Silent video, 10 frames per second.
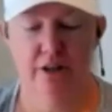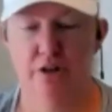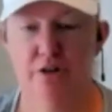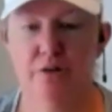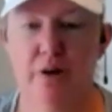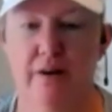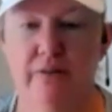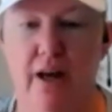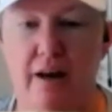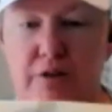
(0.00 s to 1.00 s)
you do have
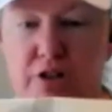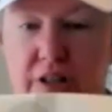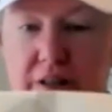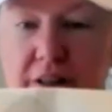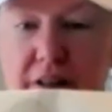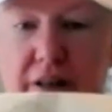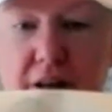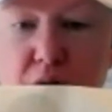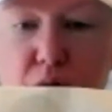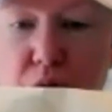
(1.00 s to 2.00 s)
the option
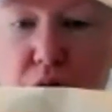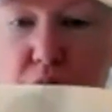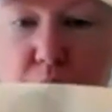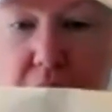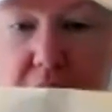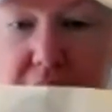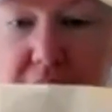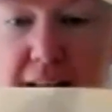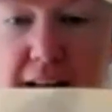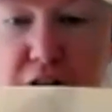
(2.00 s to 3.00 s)
of 1/1.
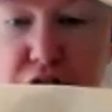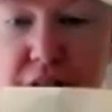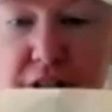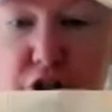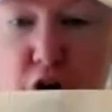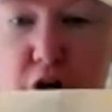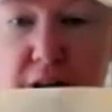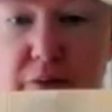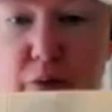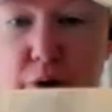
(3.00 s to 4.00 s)
They actually charted
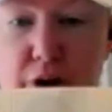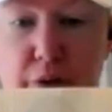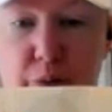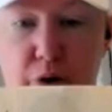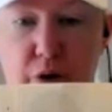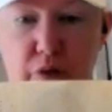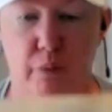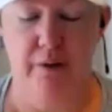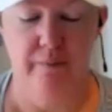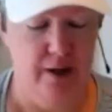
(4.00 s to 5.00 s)
it for you in 1/1.
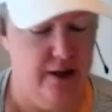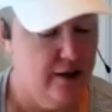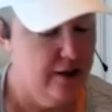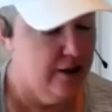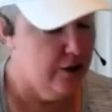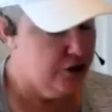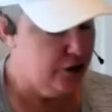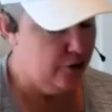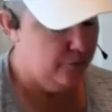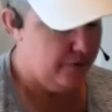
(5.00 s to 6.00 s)

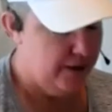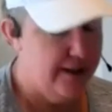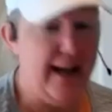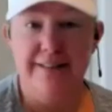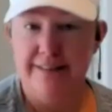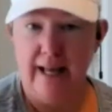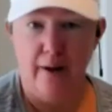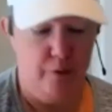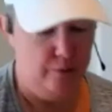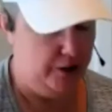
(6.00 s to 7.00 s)
So yes, I
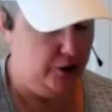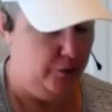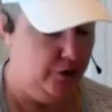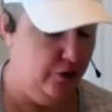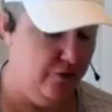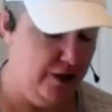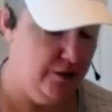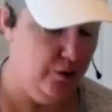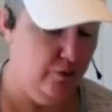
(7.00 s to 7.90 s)
will be doing her face